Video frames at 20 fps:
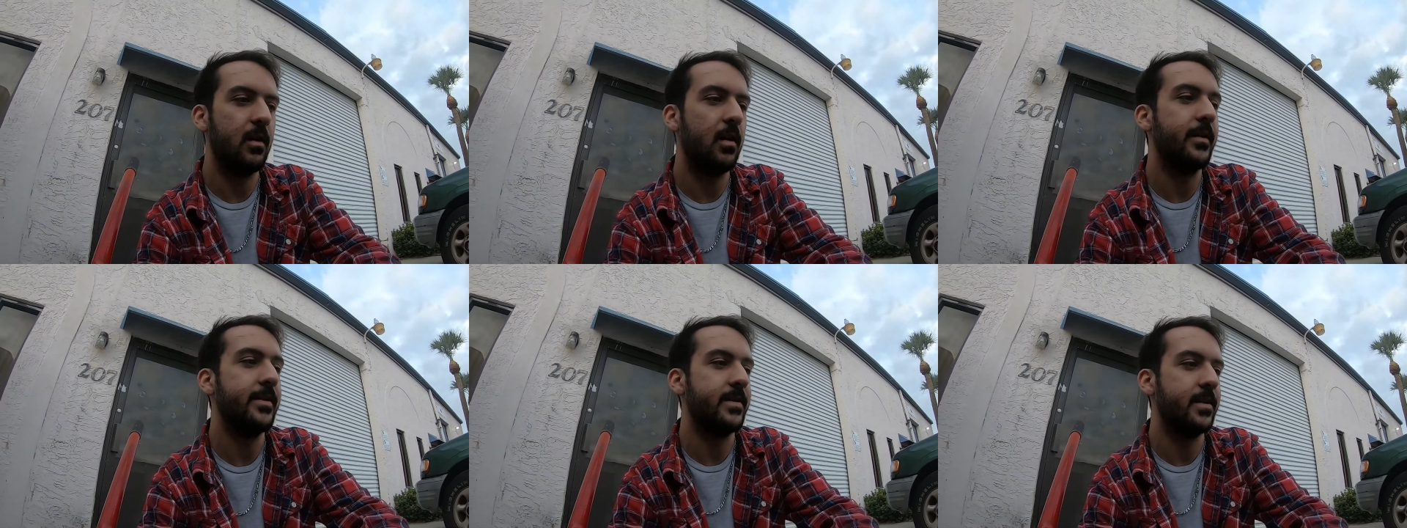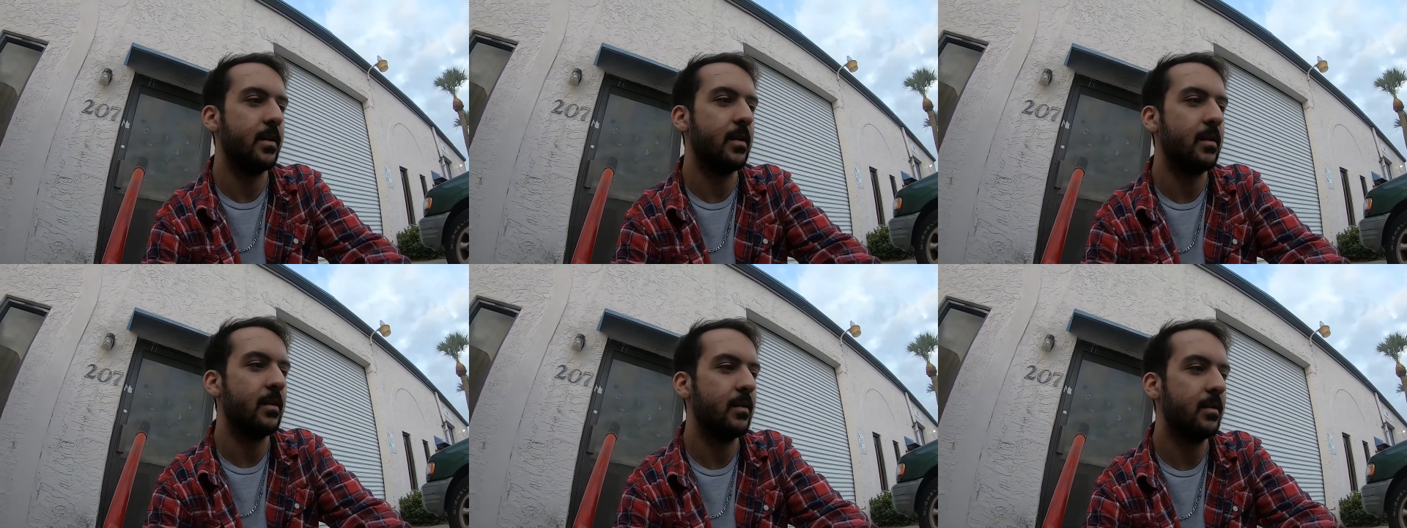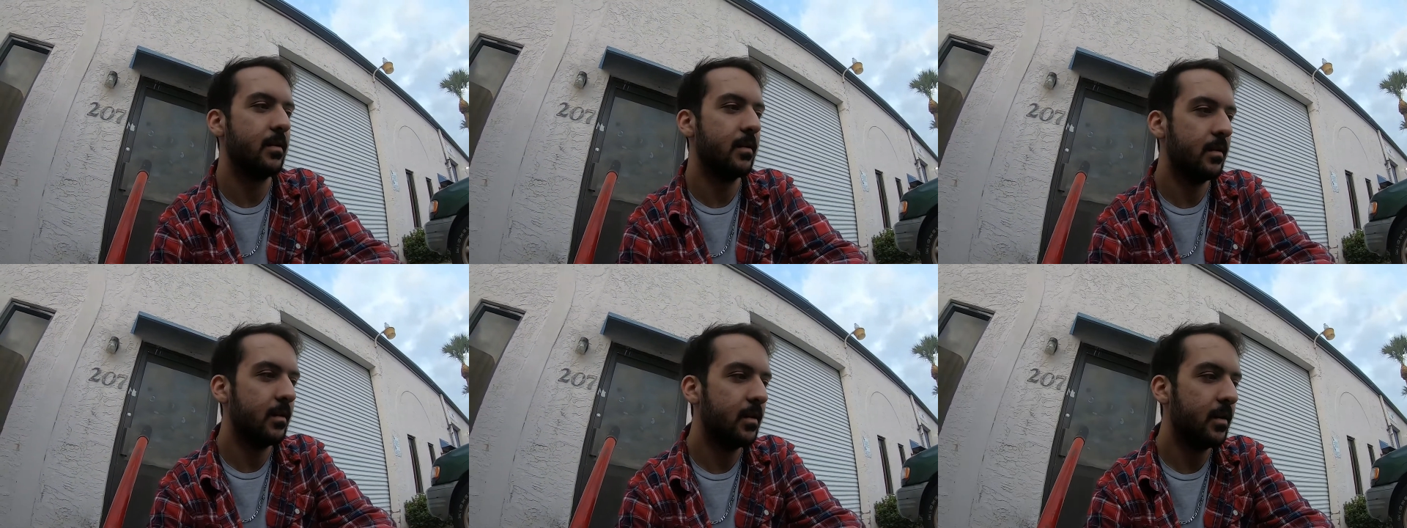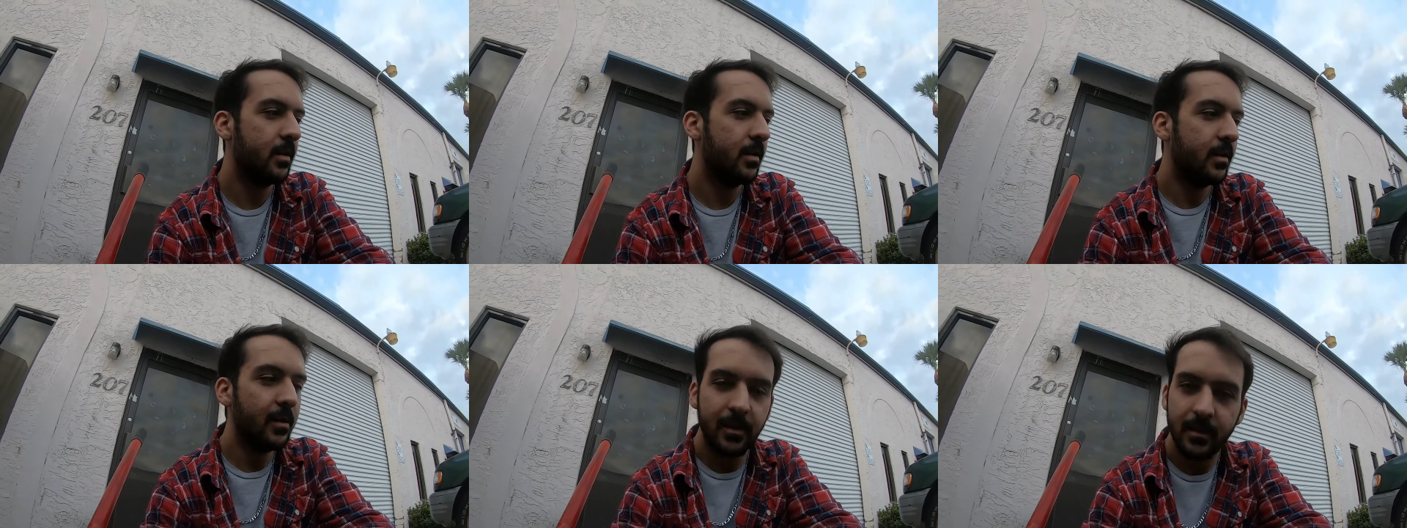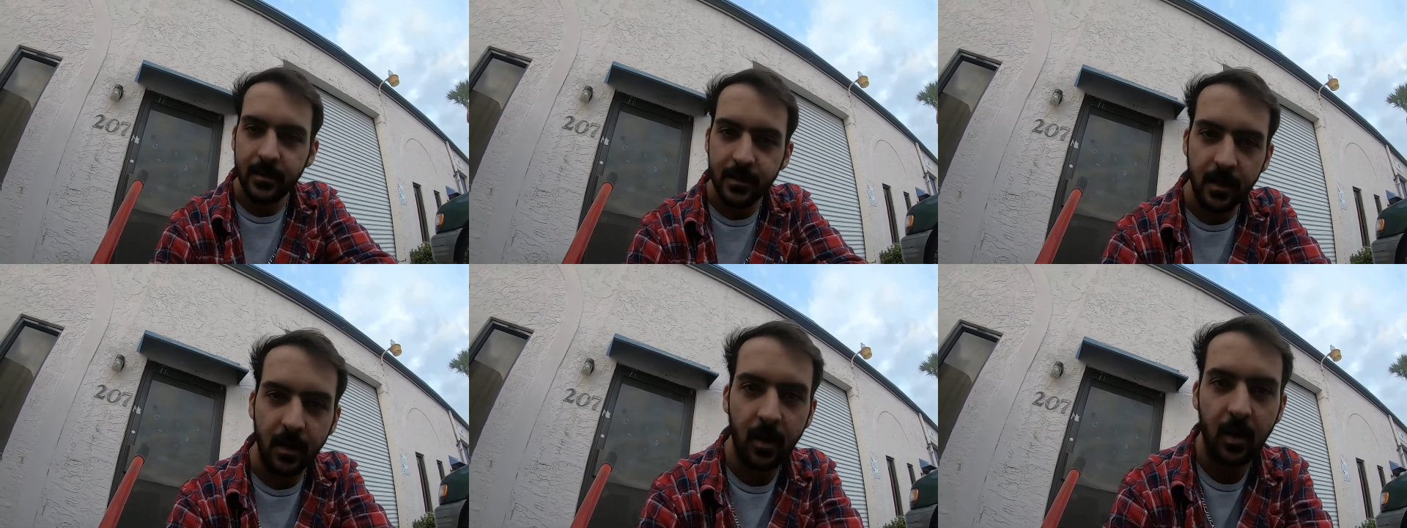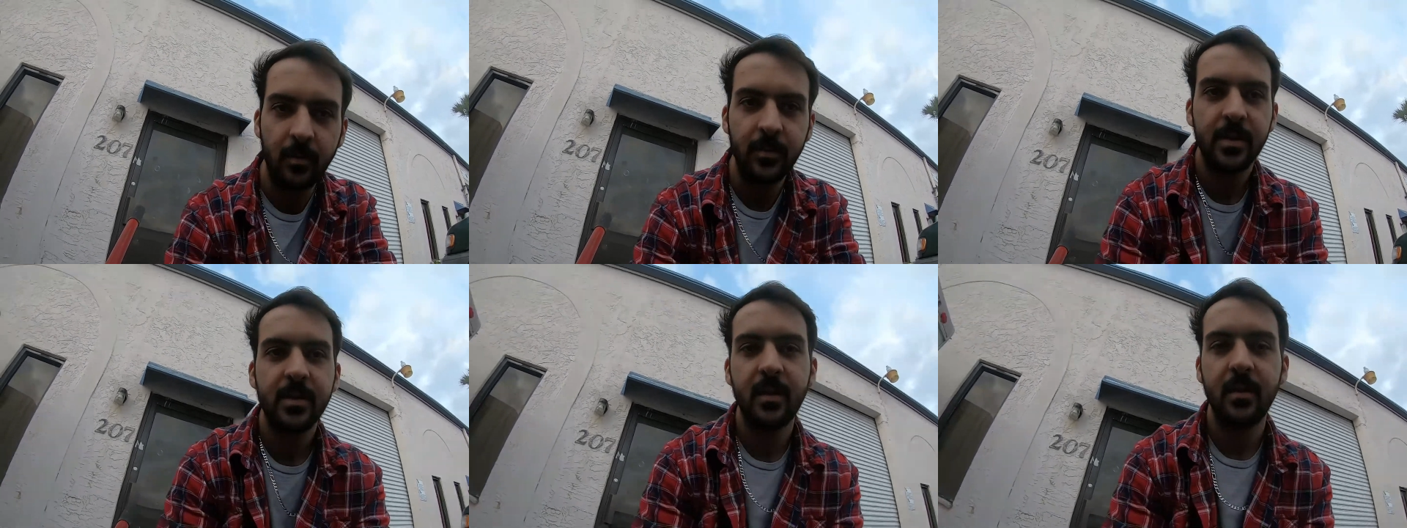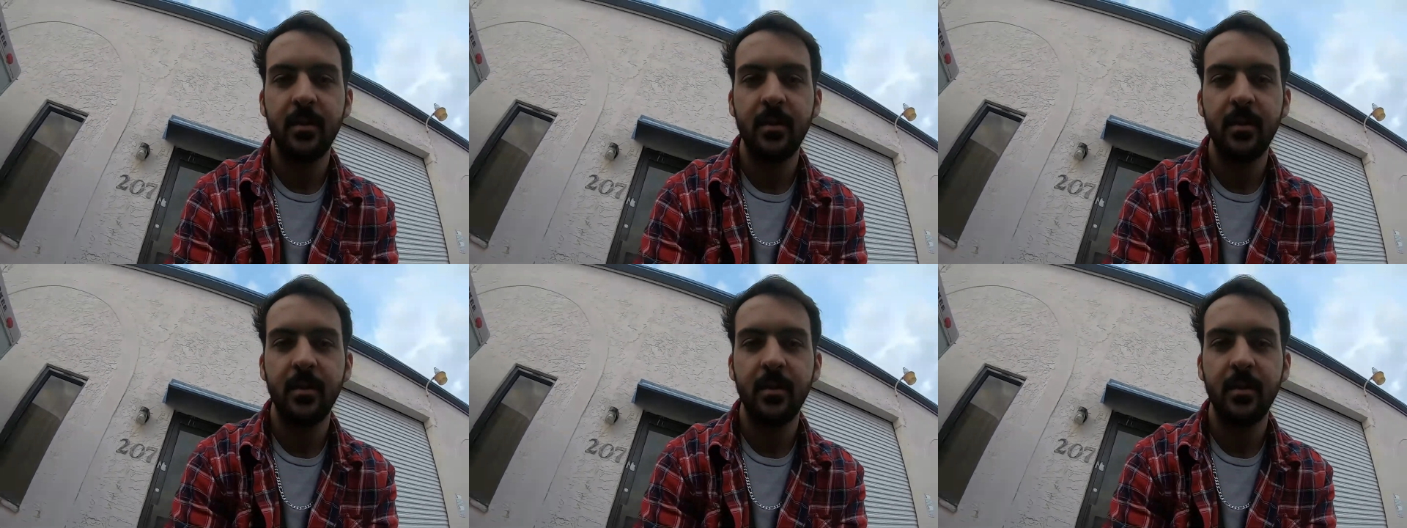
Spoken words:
honestly. So I'm just